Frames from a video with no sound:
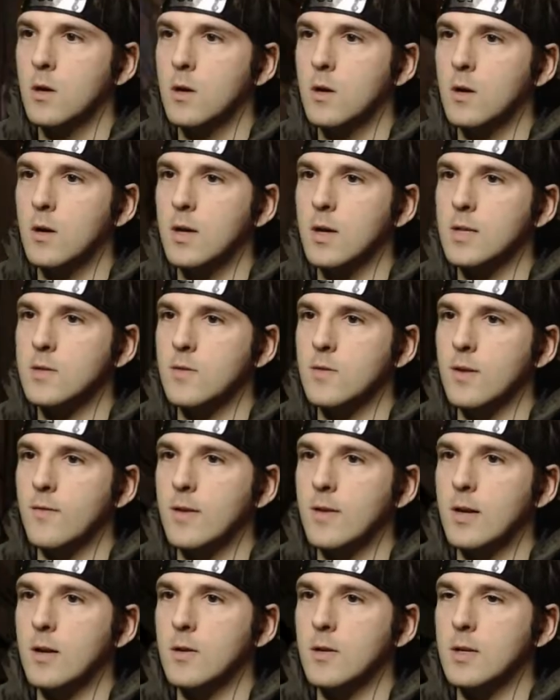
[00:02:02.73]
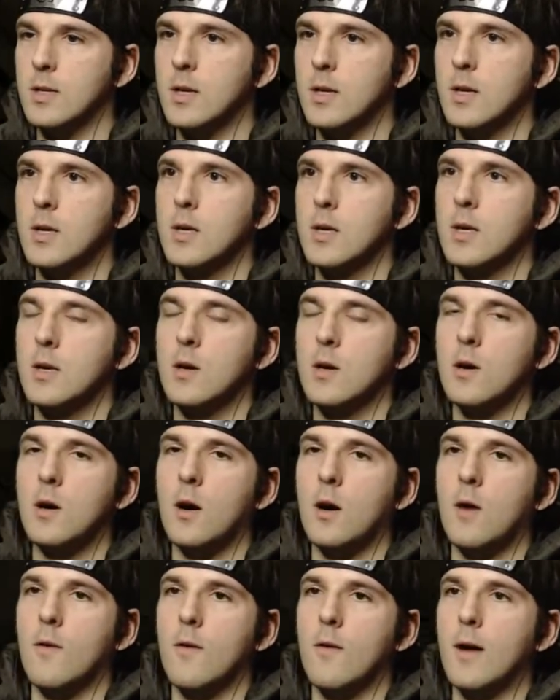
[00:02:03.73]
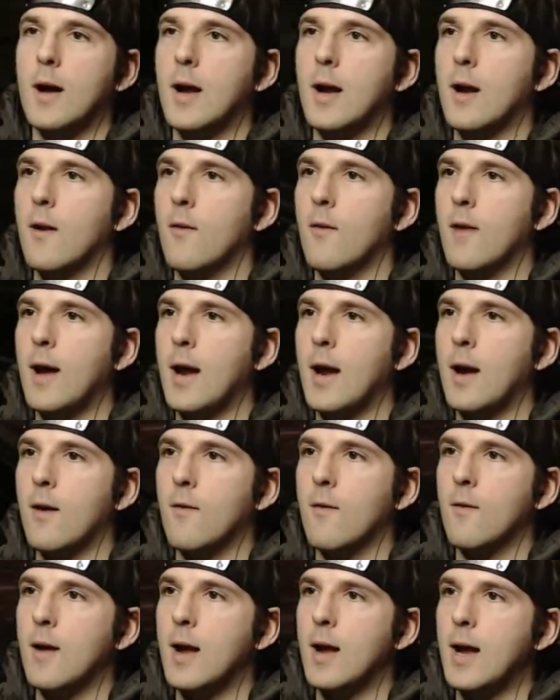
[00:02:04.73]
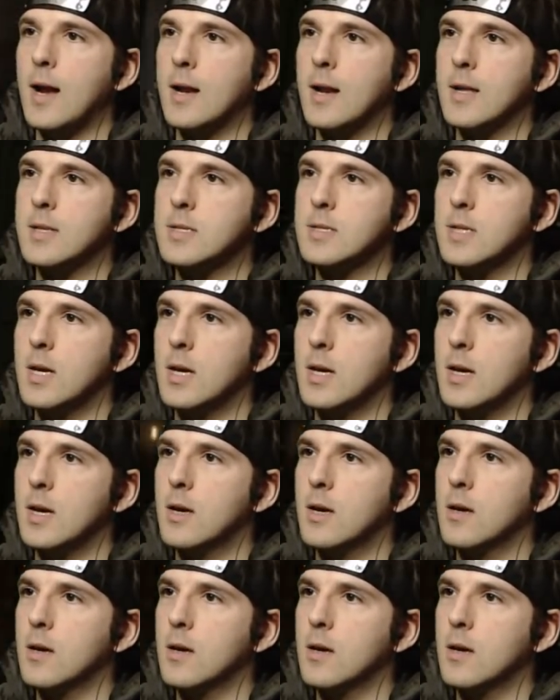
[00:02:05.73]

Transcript: That's already reloaded. Alright, alright, alright. Let's uh